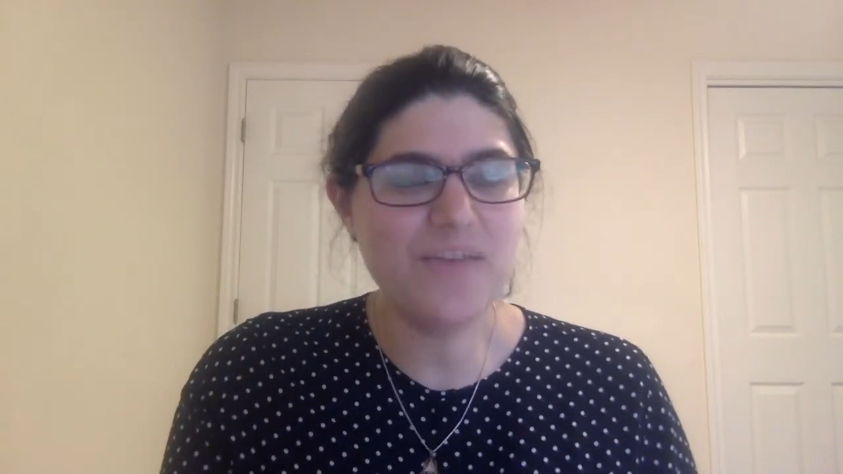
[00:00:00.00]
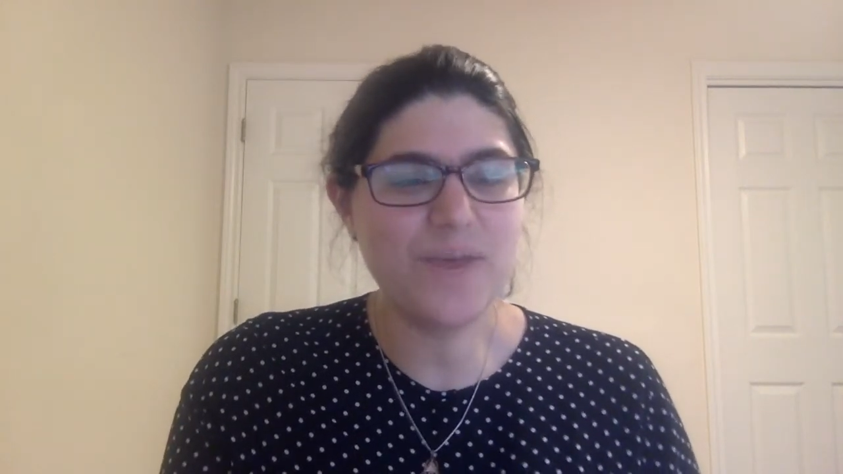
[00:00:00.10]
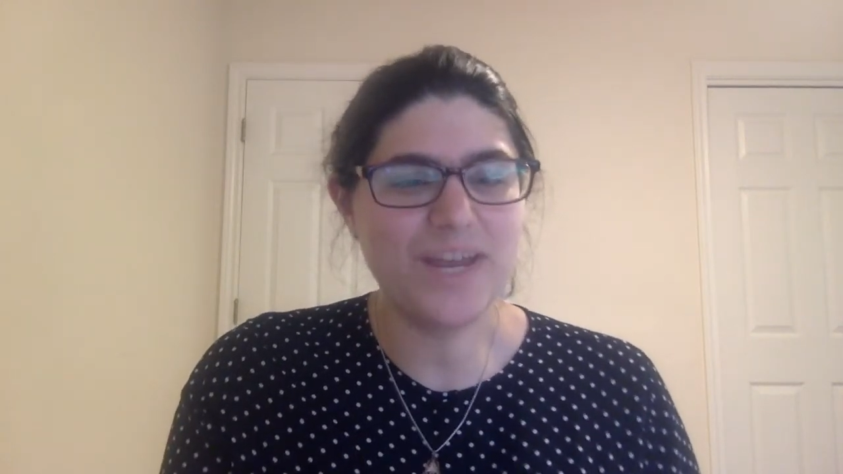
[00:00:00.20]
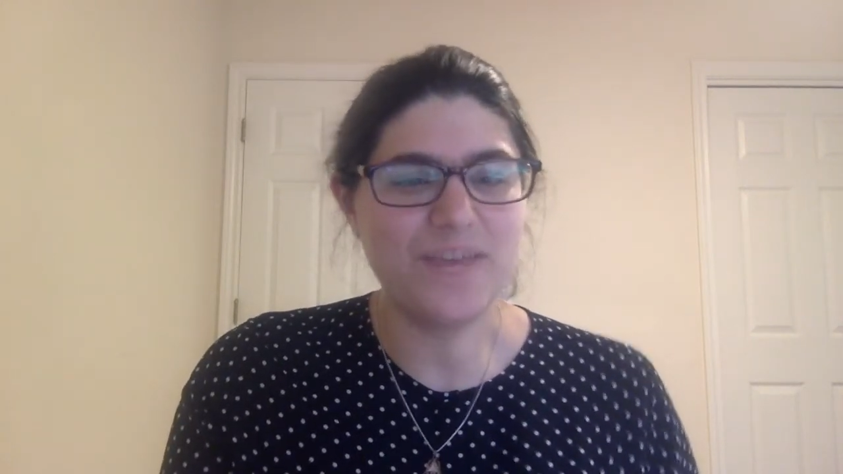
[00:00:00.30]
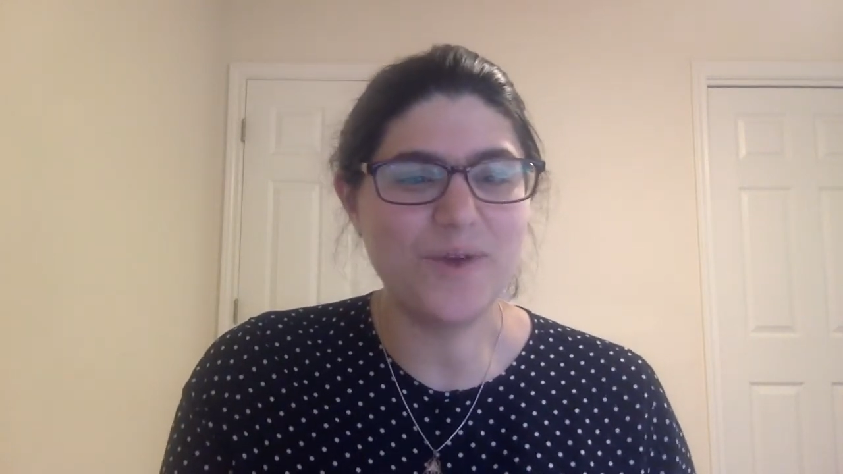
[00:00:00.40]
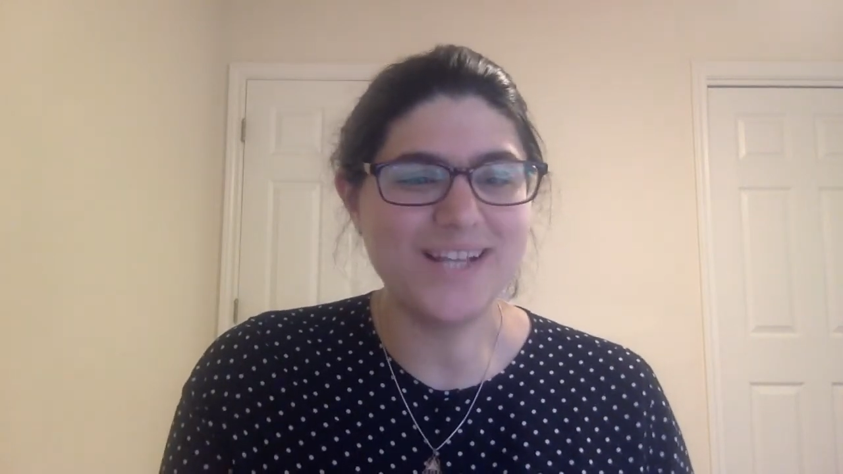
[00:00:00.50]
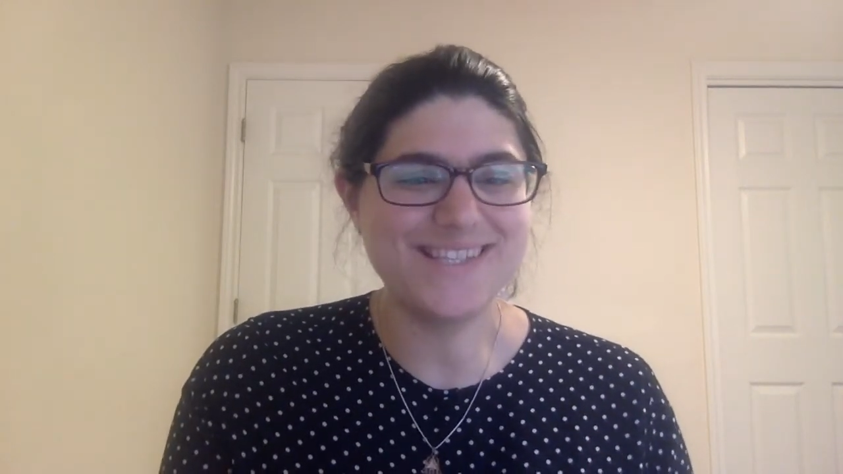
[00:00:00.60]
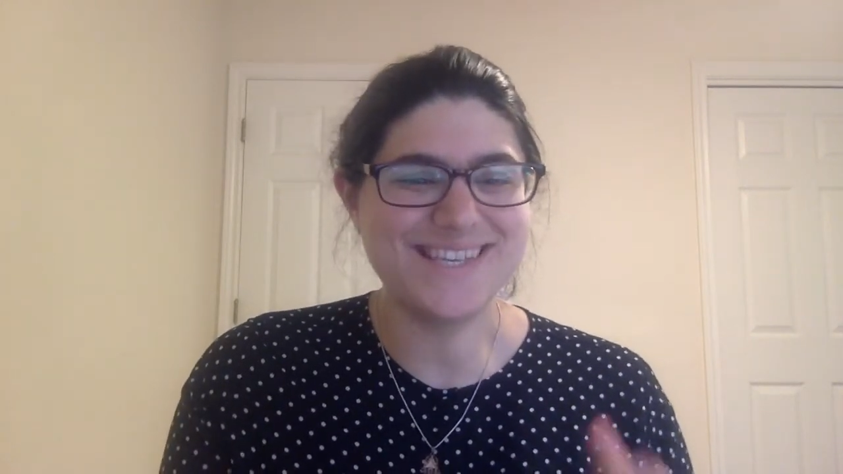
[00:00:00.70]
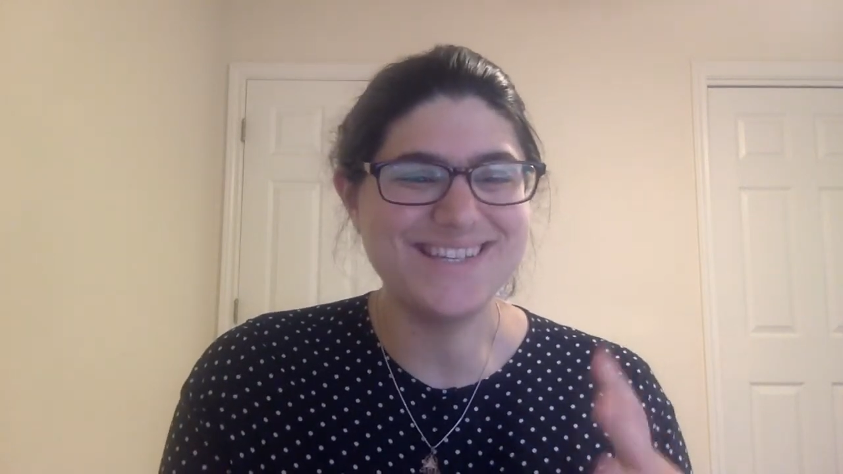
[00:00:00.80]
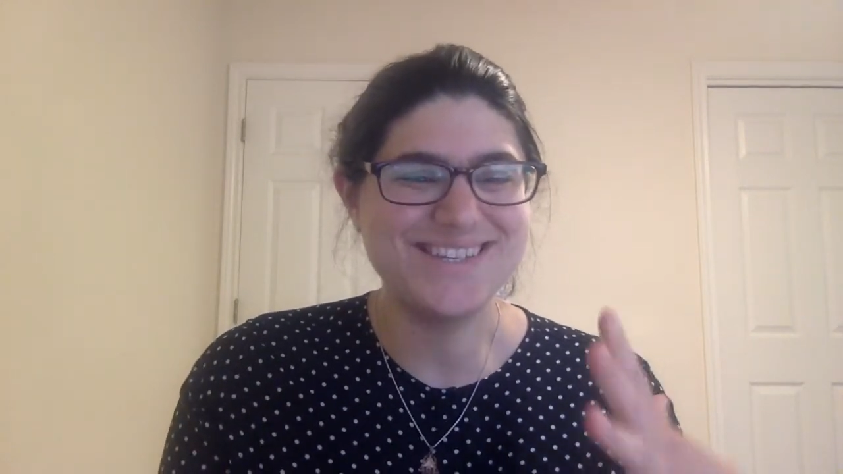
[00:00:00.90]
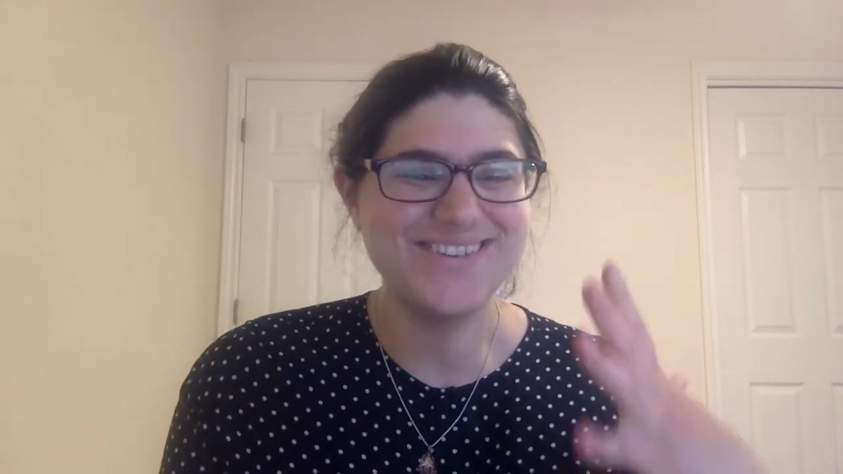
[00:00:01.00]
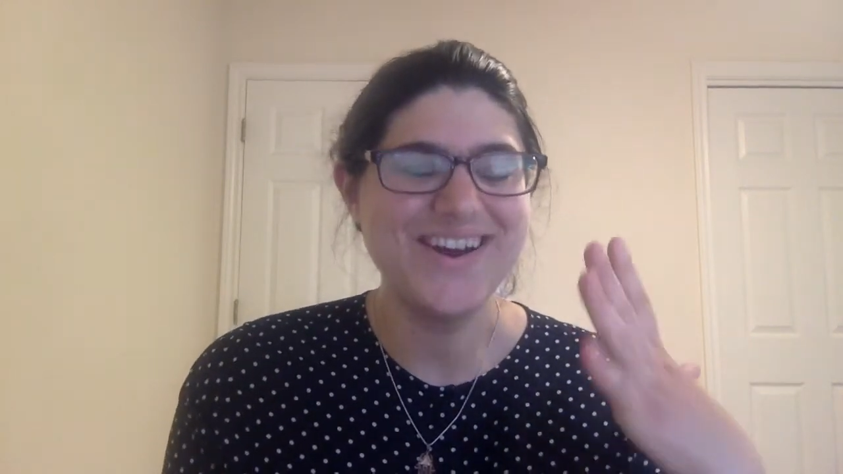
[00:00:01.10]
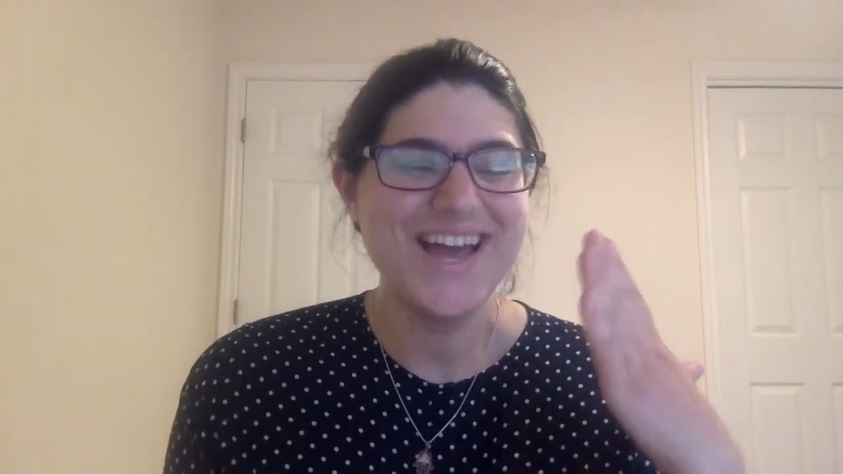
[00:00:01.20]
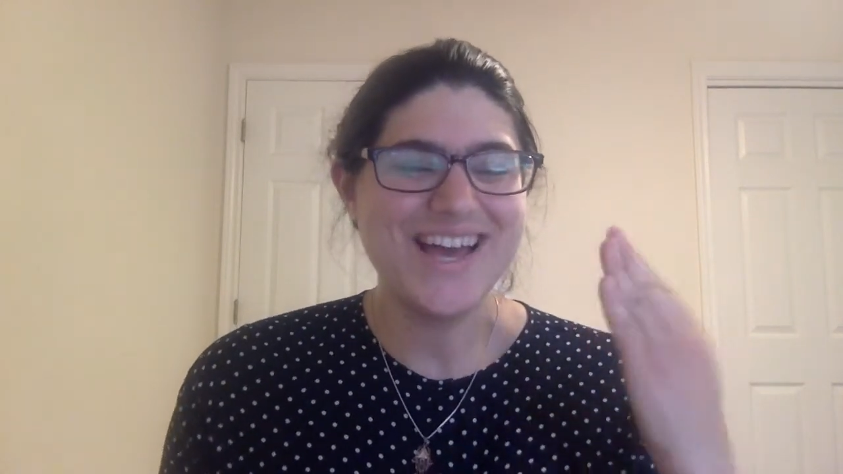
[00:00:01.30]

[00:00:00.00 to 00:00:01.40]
when he runs into